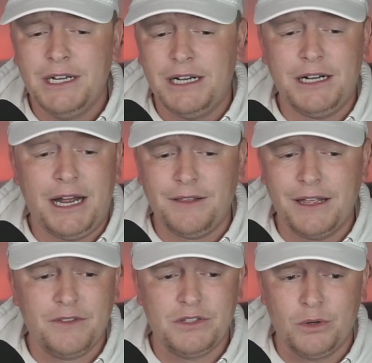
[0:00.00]
I
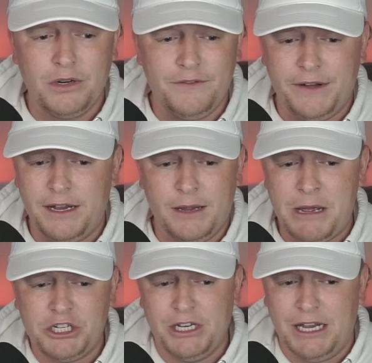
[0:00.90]
like the sort of, I
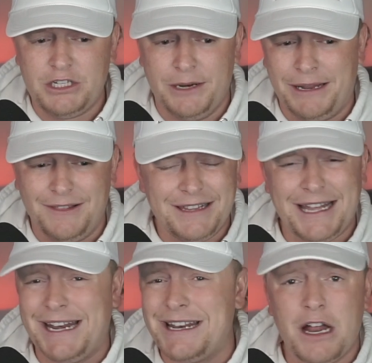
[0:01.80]
mentioned it yesterday, but I like
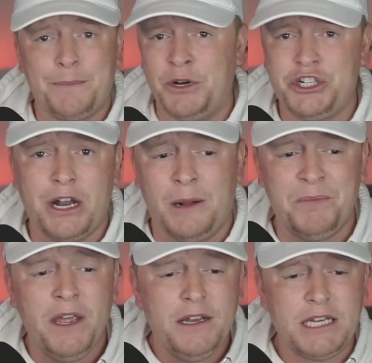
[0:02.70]
that nut up or shut
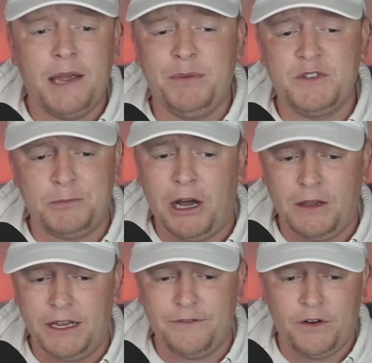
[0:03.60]
up type of
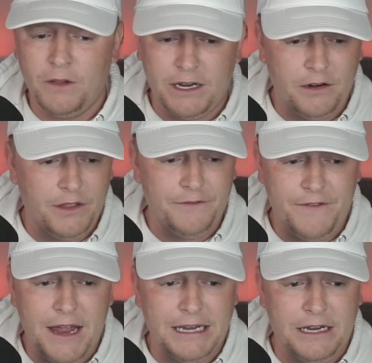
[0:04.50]
spot. Like Verlander, the
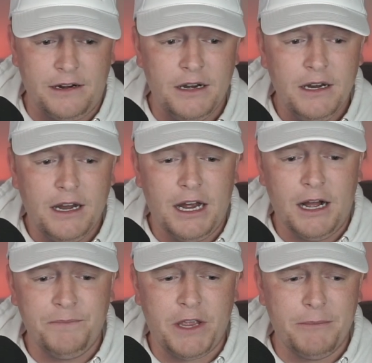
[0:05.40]
vet here,
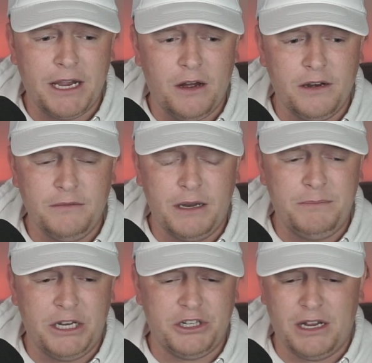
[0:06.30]
coming out
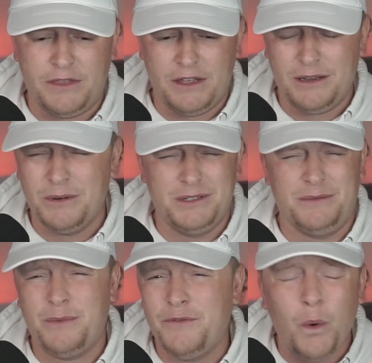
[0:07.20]
and pitching, I think, what was
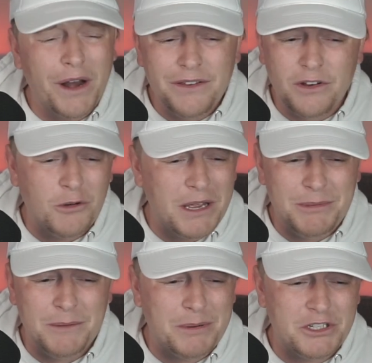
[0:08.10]
it, 4 days ago
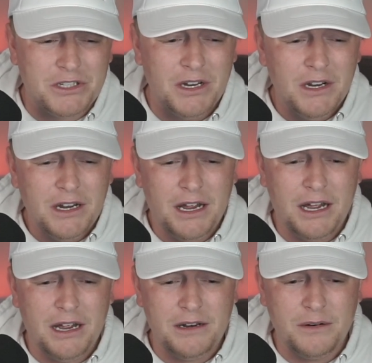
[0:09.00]
maybe he pitched,
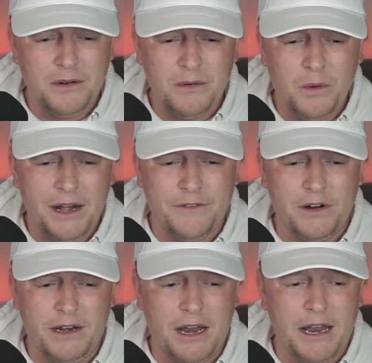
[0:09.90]

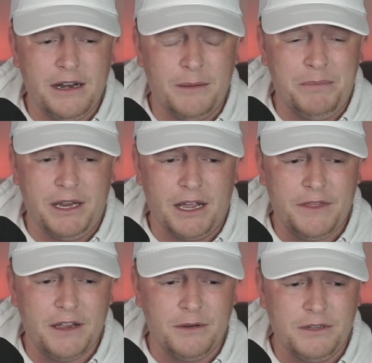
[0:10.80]
whatever it ended up being. I
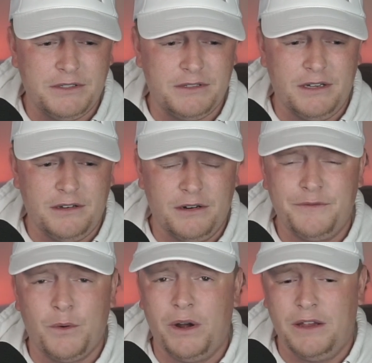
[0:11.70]
think it was, you know,
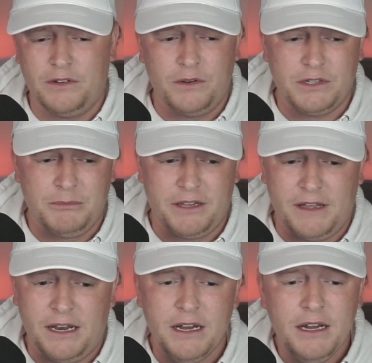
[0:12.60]
4 days ago, something like
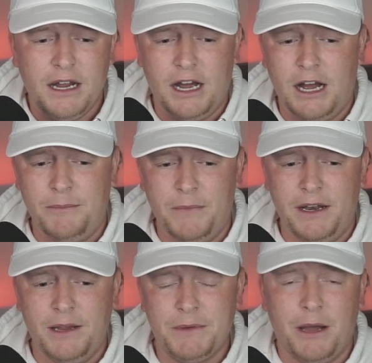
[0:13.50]
that,
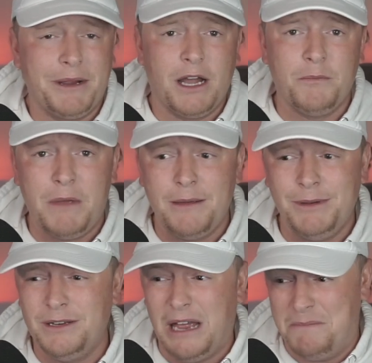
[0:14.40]
and him coming out
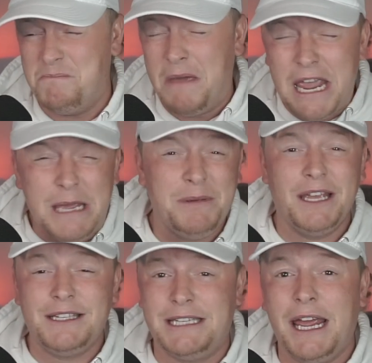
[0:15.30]
maybe
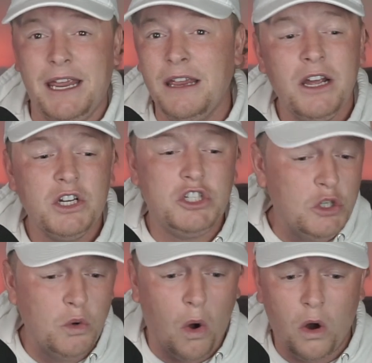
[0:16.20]
a day
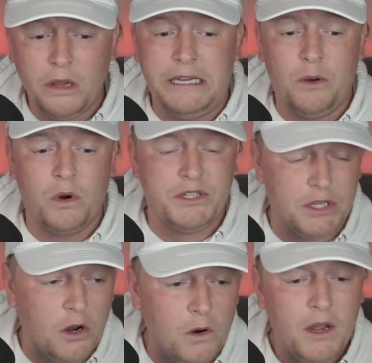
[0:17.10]
too early or
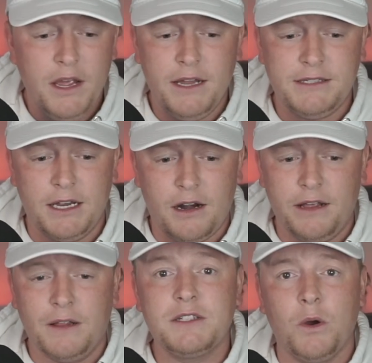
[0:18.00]
so and saying, all
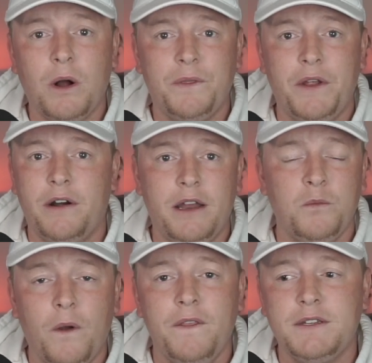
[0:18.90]
right, let's go out there
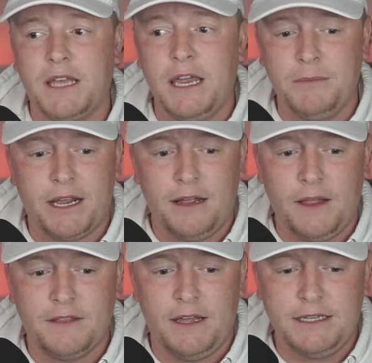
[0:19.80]
and win this game. Like, I
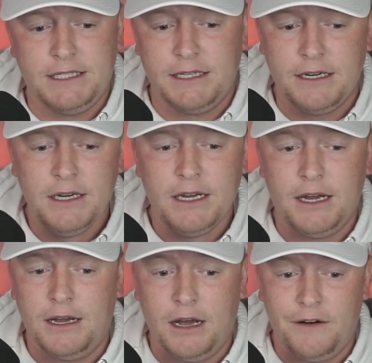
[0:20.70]
like the idea
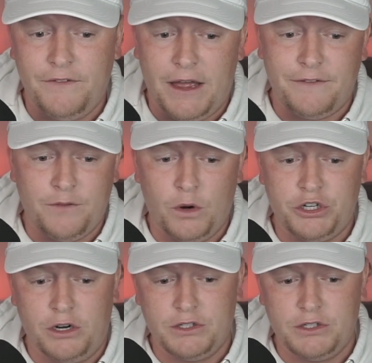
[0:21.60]
of that for sure.